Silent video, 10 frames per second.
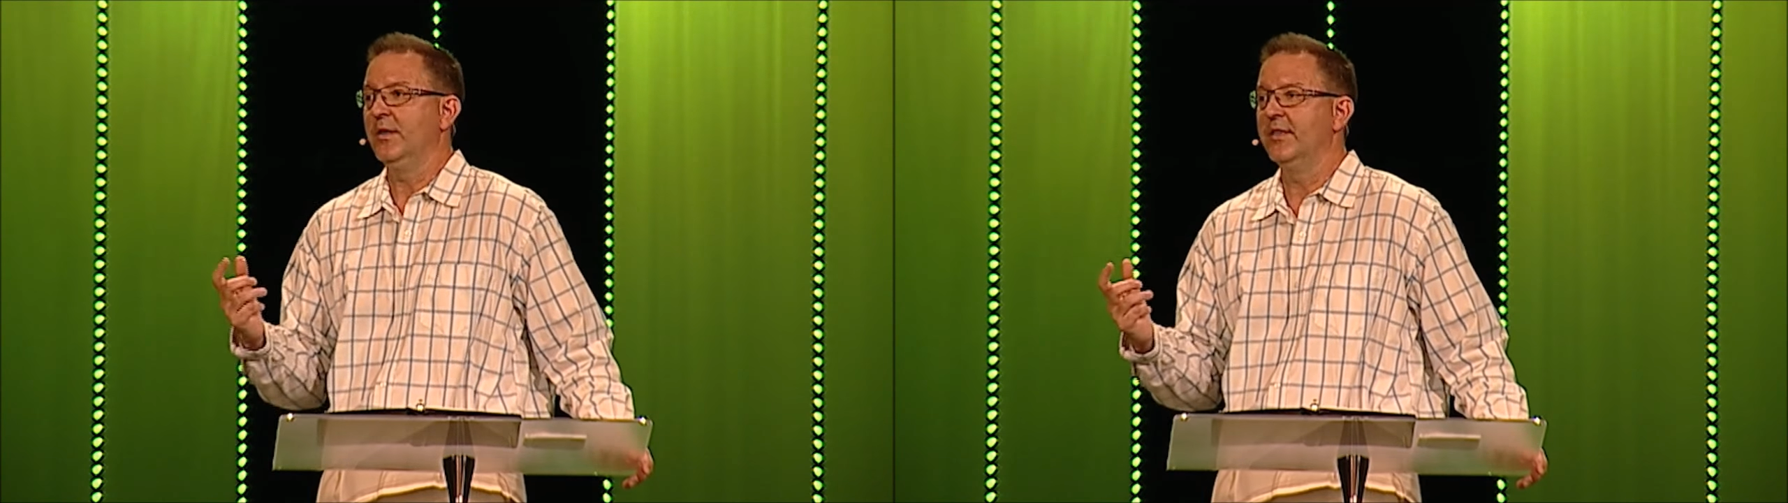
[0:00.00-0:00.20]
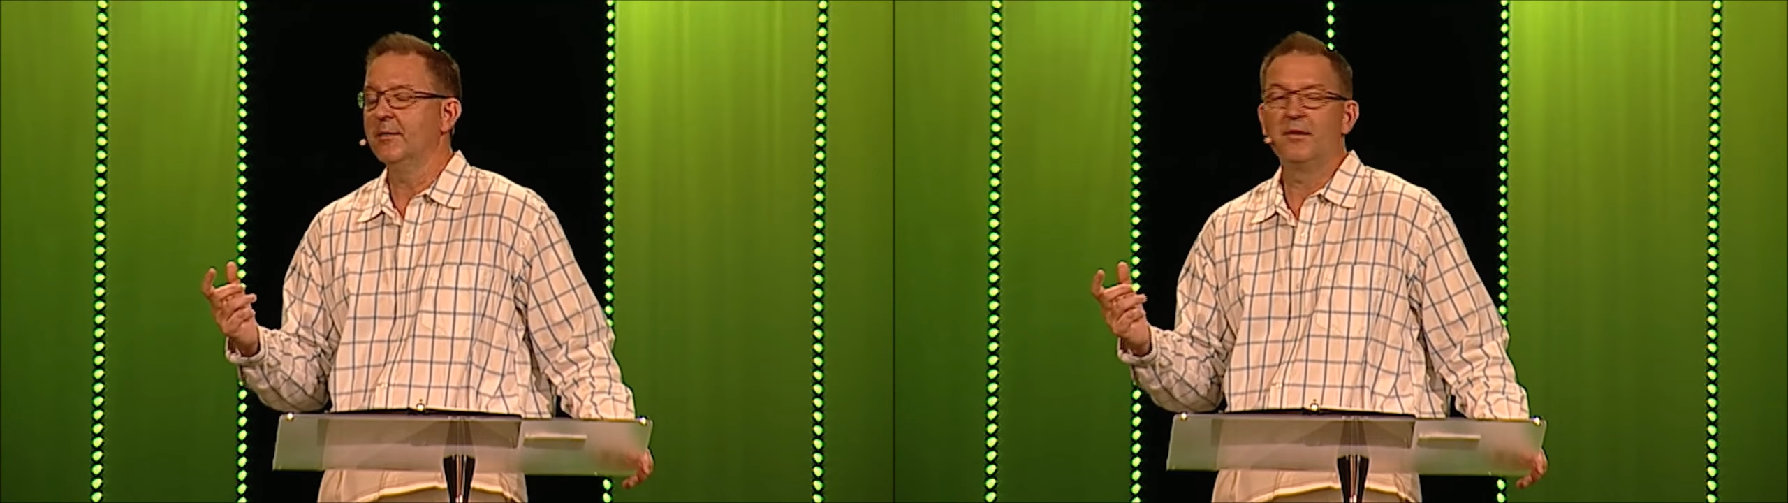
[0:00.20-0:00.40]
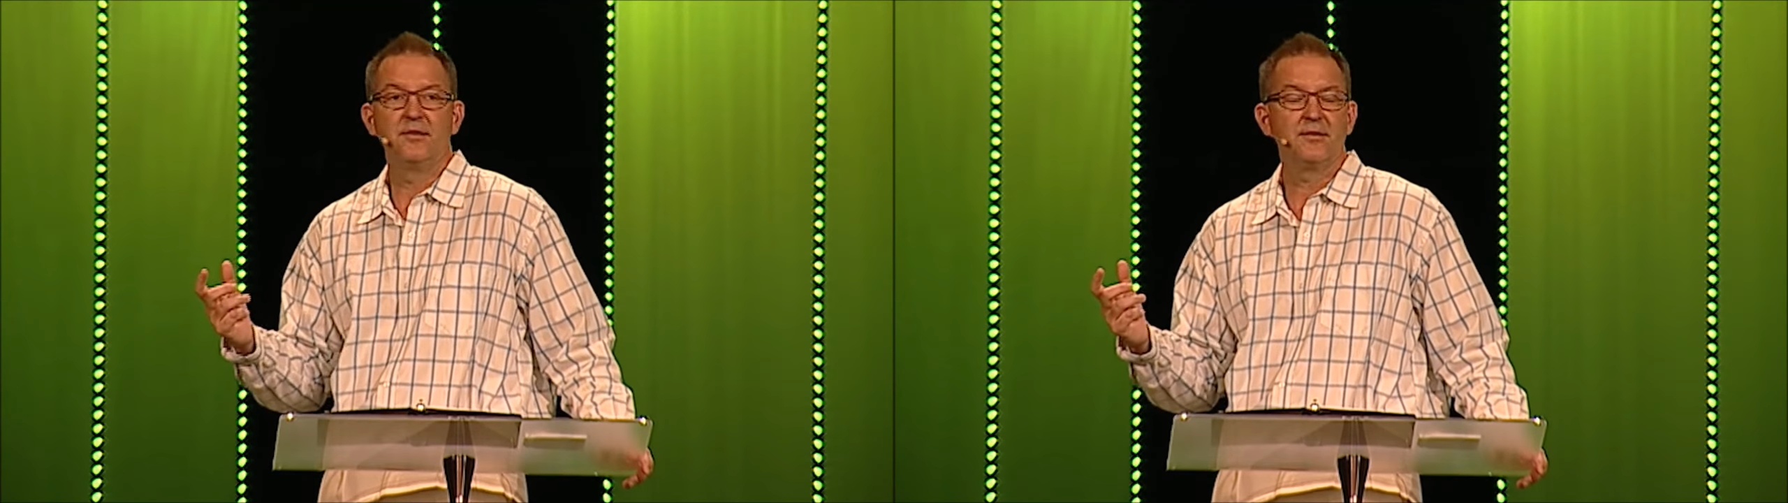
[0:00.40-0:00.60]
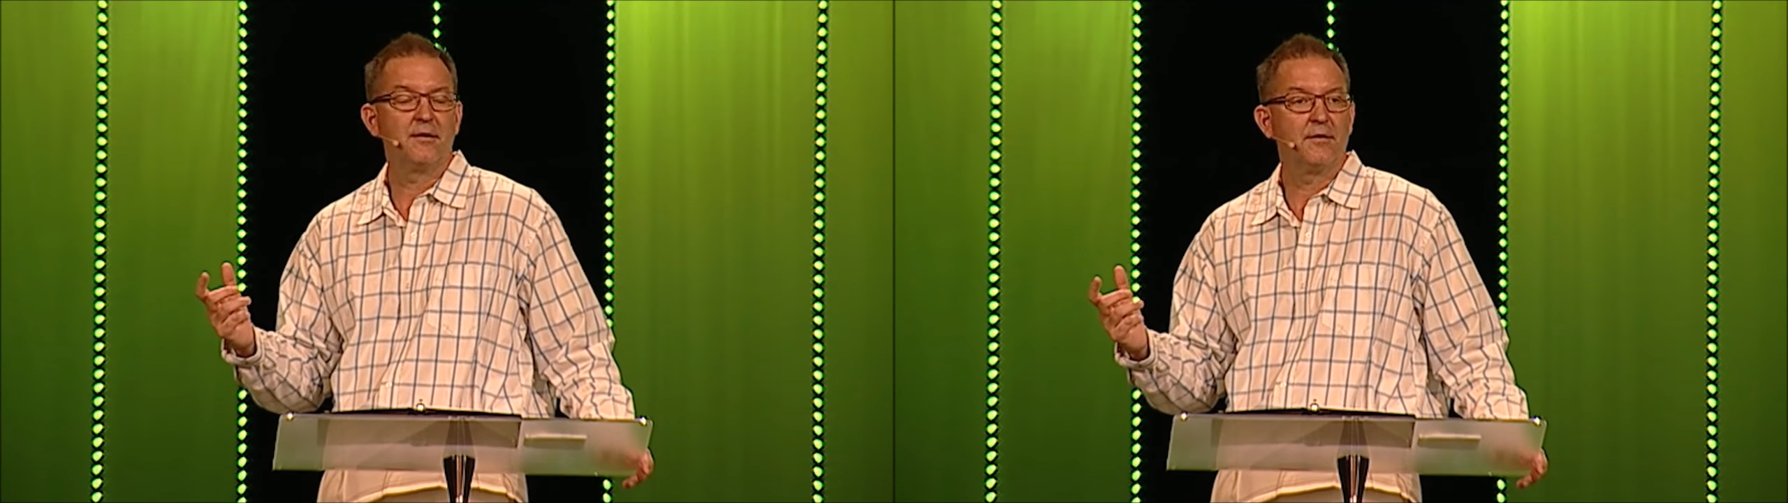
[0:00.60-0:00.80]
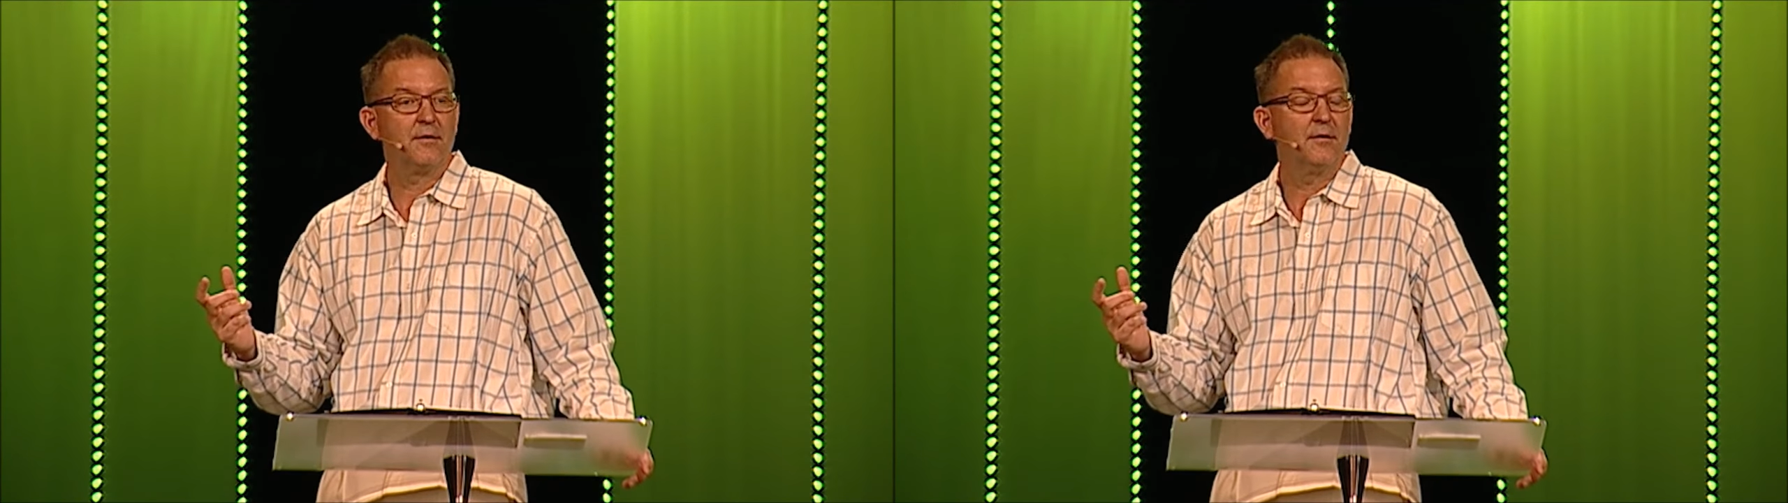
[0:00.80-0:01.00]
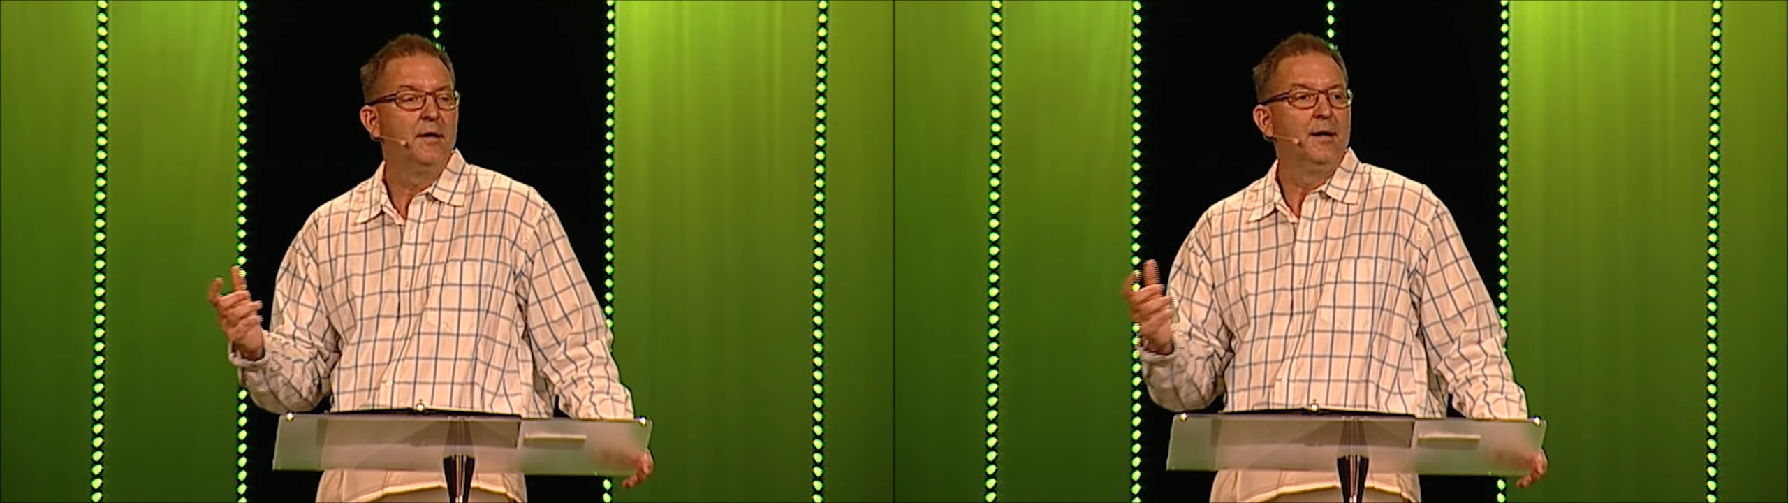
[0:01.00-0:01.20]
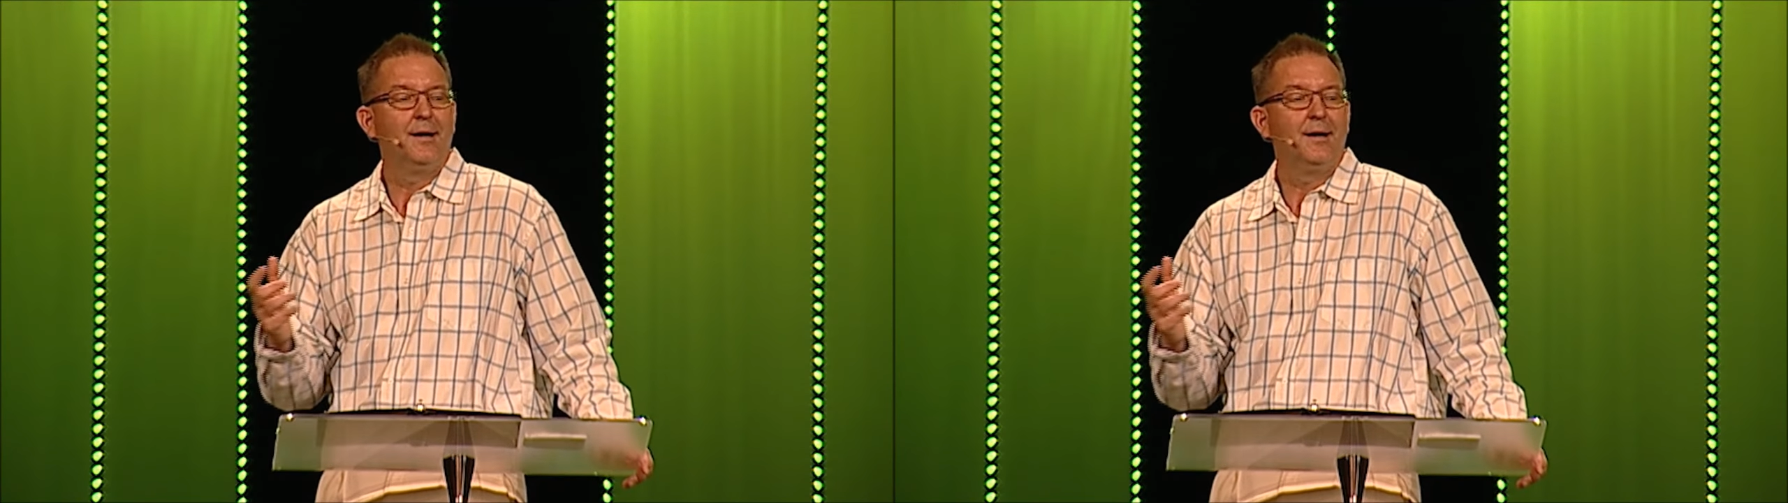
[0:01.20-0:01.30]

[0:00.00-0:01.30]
what I think about this, that, or the other.